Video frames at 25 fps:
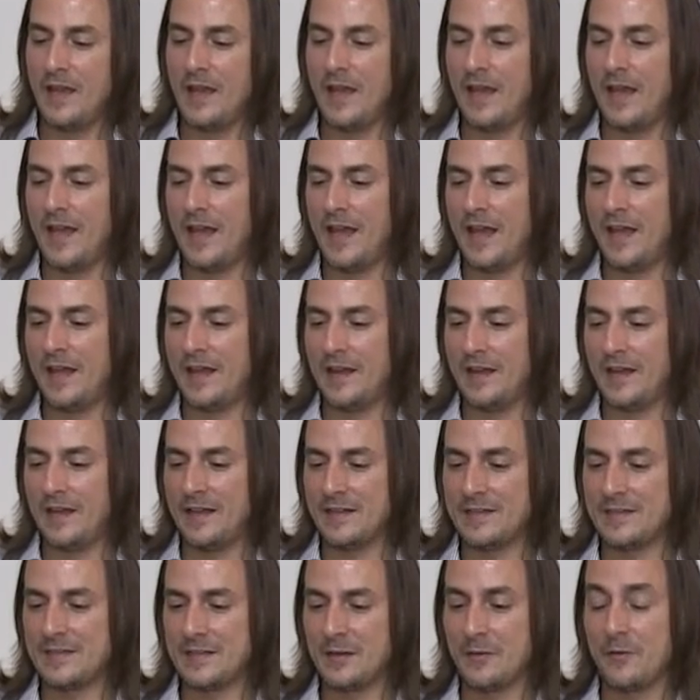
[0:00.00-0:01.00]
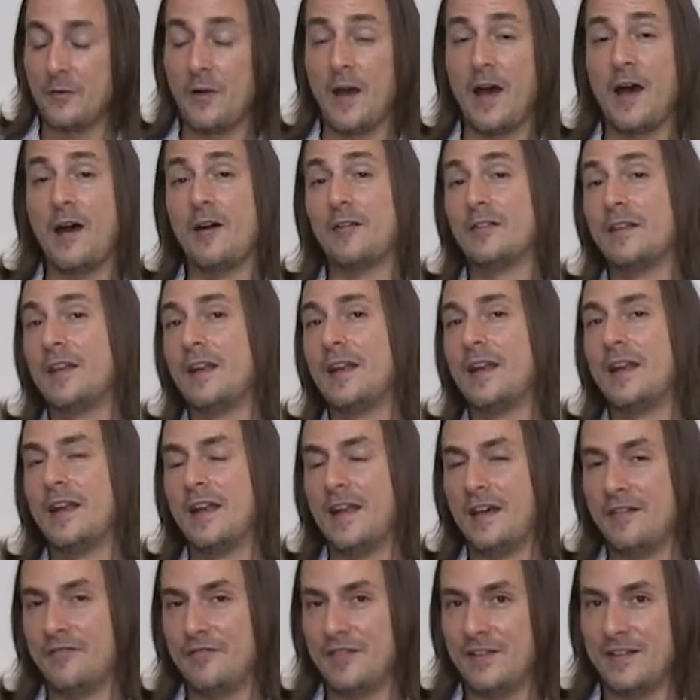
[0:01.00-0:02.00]
And it's around
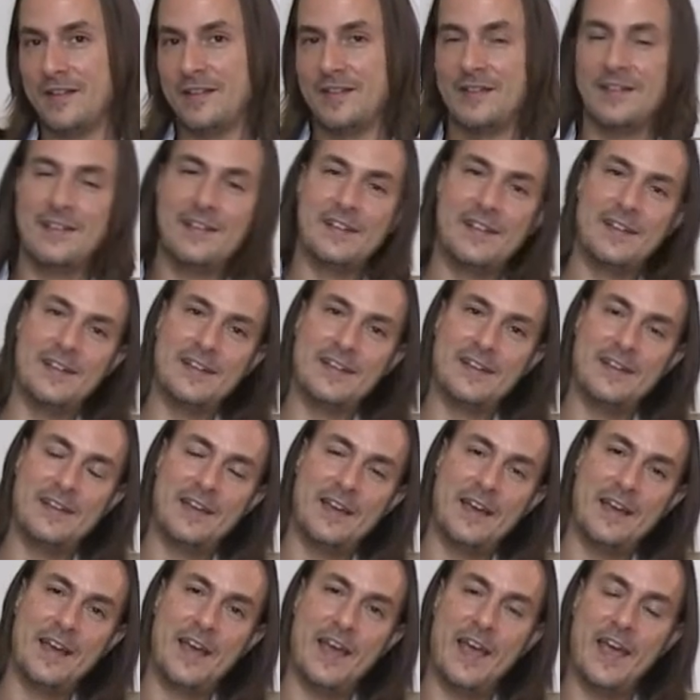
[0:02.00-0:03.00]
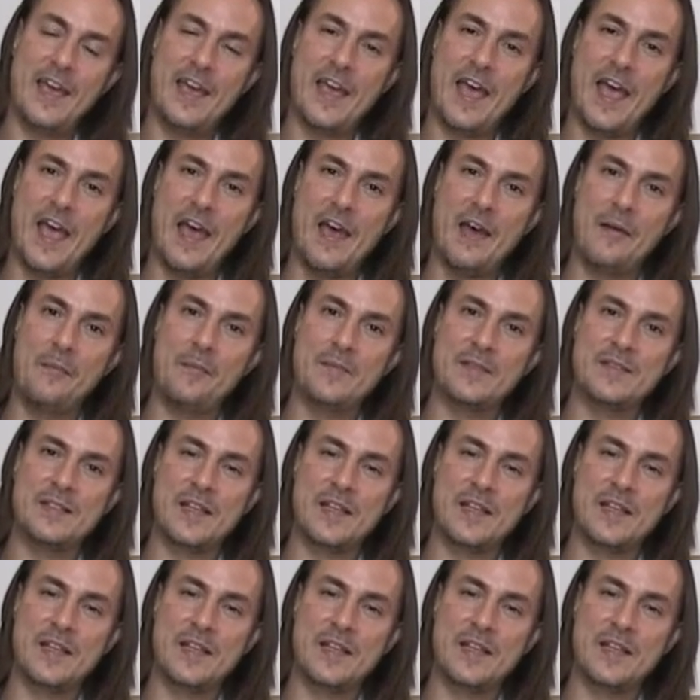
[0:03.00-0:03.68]
11 a.m.